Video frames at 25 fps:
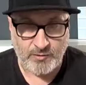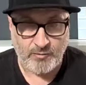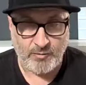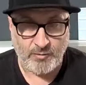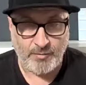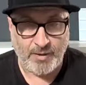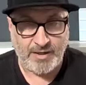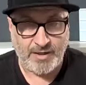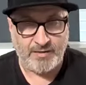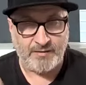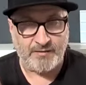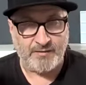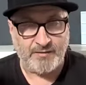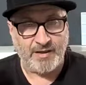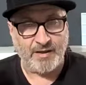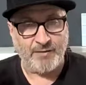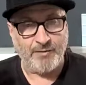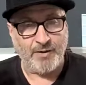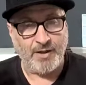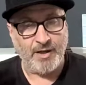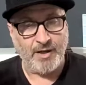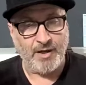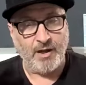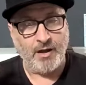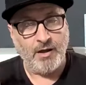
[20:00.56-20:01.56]
remains that
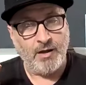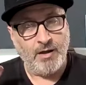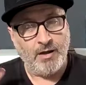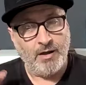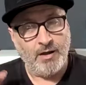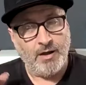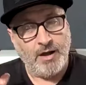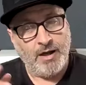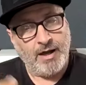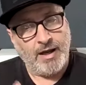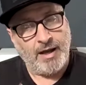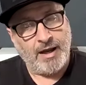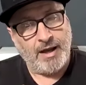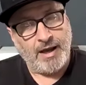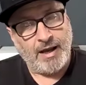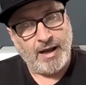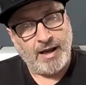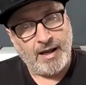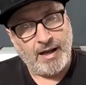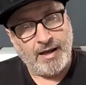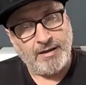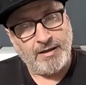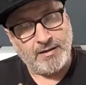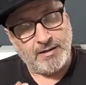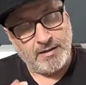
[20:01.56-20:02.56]
way.
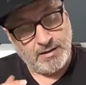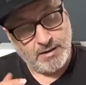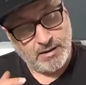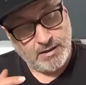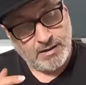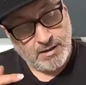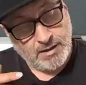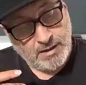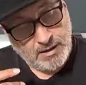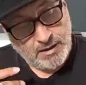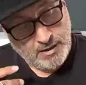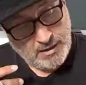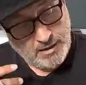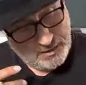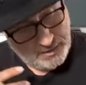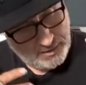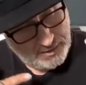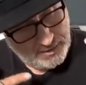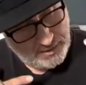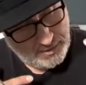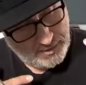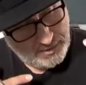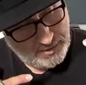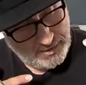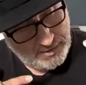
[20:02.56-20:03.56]
And
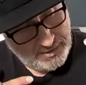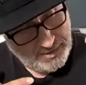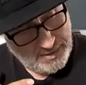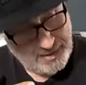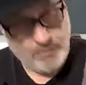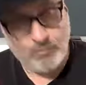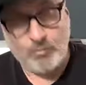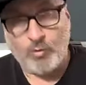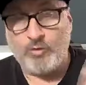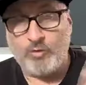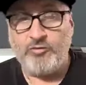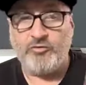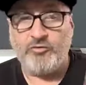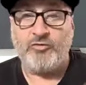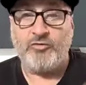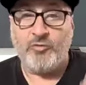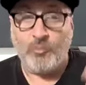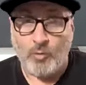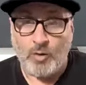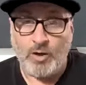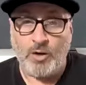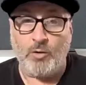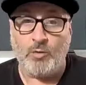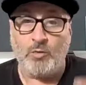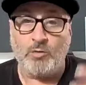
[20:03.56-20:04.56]
it wants the
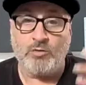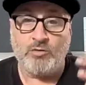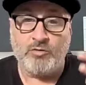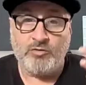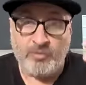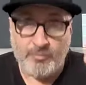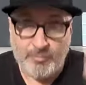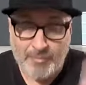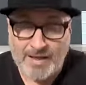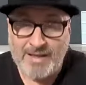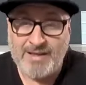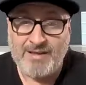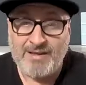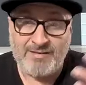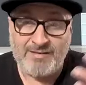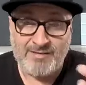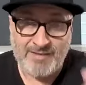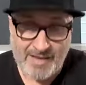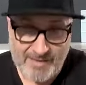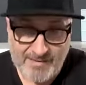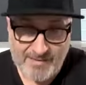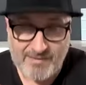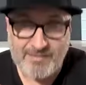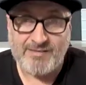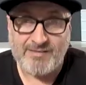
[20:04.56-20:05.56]
world to make
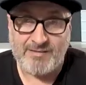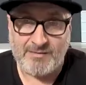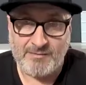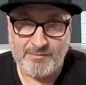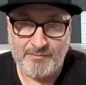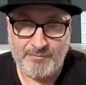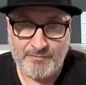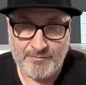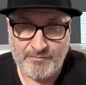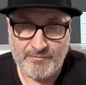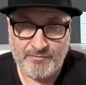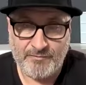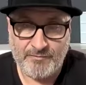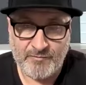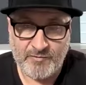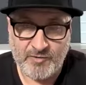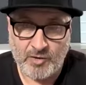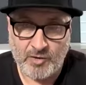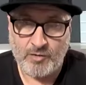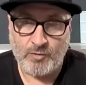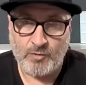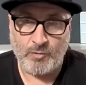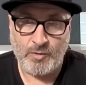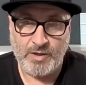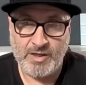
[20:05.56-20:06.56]
sense so
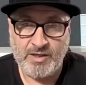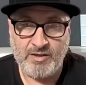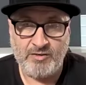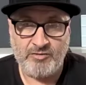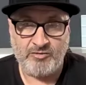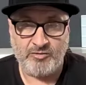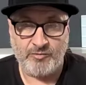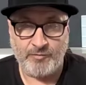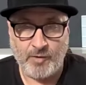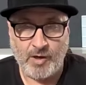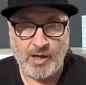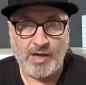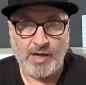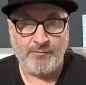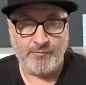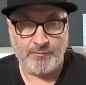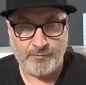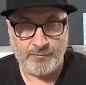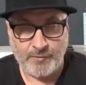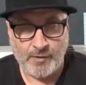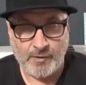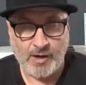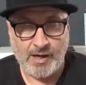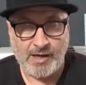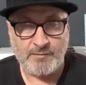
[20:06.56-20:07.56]
that we can survive and
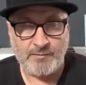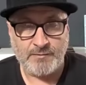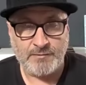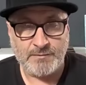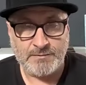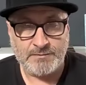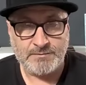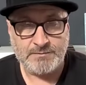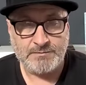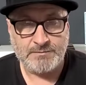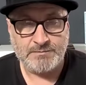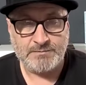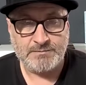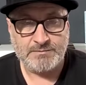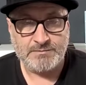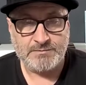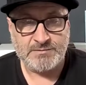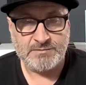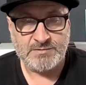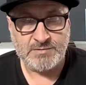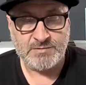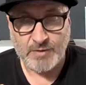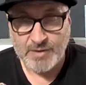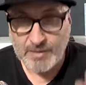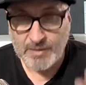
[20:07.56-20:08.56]
thrive.
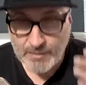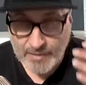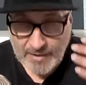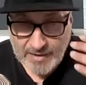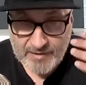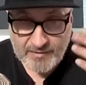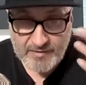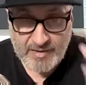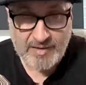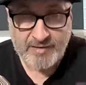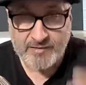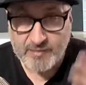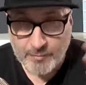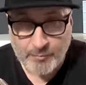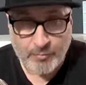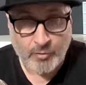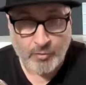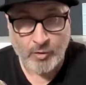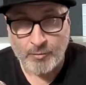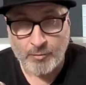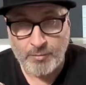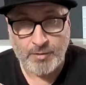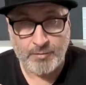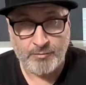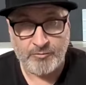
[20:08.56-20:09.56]
It's a
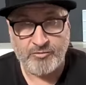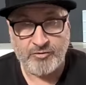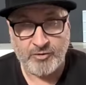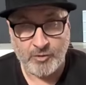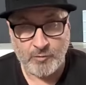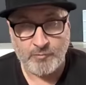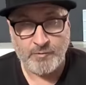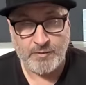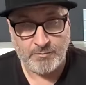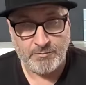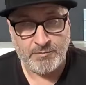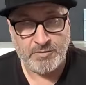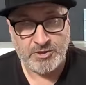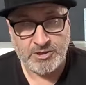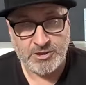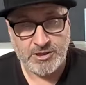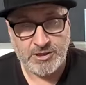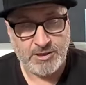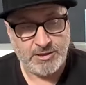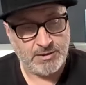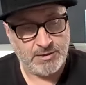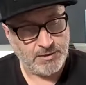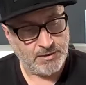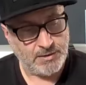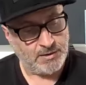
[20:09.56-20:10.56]
problem-solving
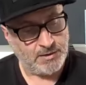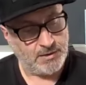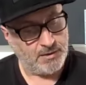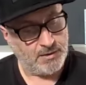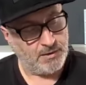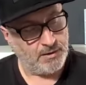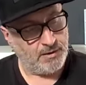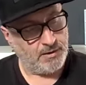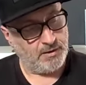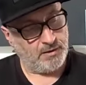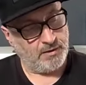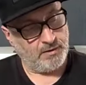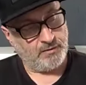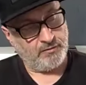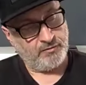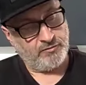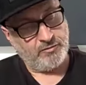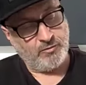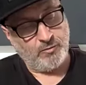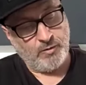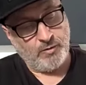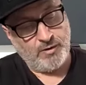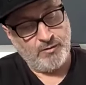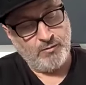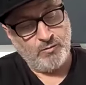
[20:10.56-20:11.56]
machine. So
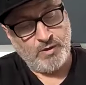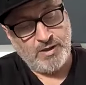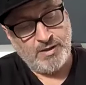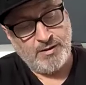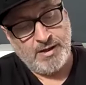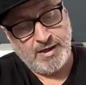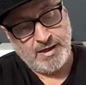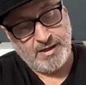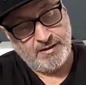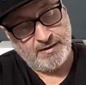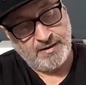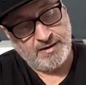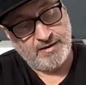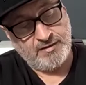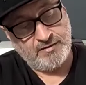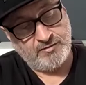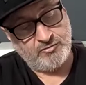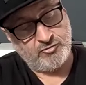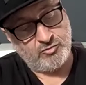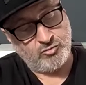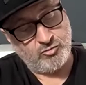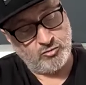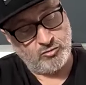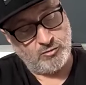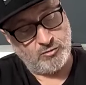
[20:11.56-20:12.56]
when we hit these
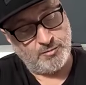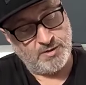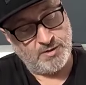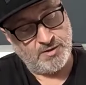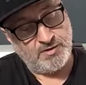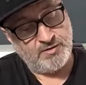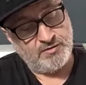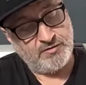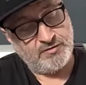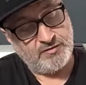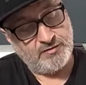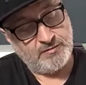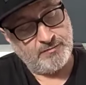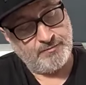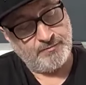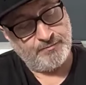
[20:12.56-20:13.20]
traumas,